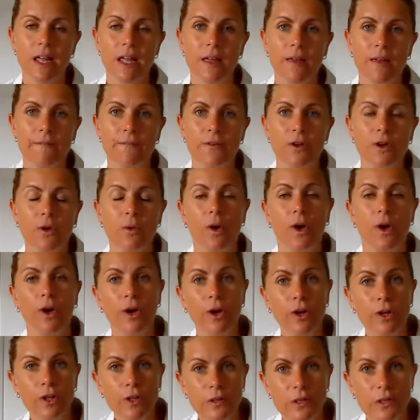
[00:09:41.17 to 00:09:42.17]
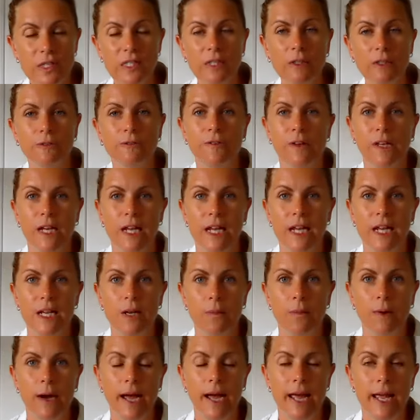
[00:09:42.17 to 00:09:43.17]
If you hurt yourself in
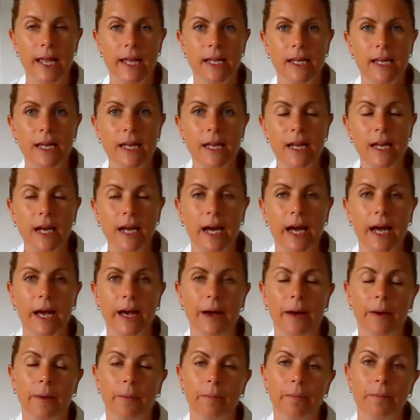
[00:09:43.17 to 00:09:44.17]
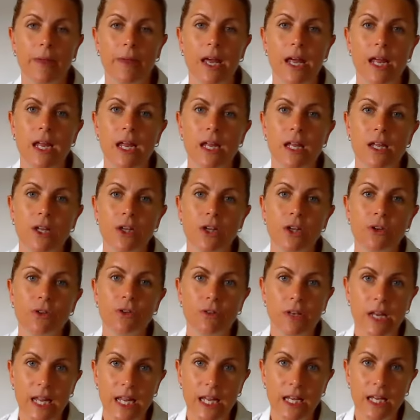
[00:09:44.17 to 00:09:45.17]
any way, you
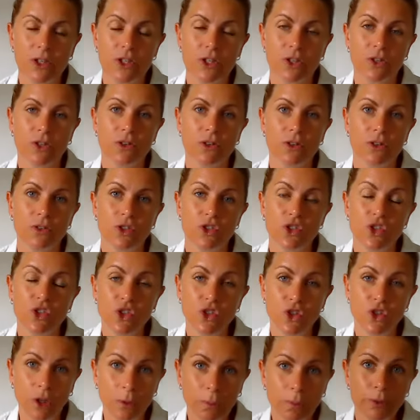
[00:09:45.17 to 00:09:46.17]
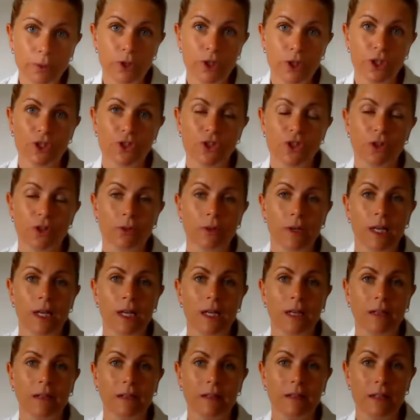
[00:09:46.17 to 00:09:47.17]
need to stop what you're
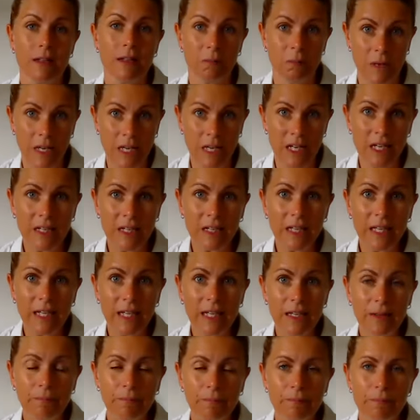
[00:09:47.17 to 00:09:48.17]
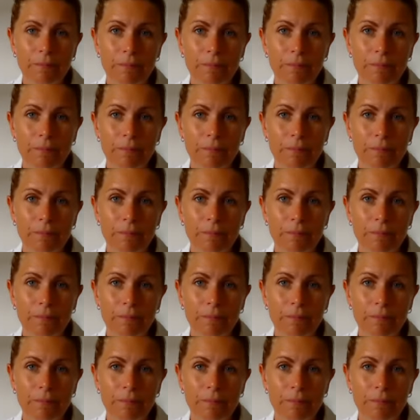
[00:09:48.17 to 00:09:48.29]
doing immediately.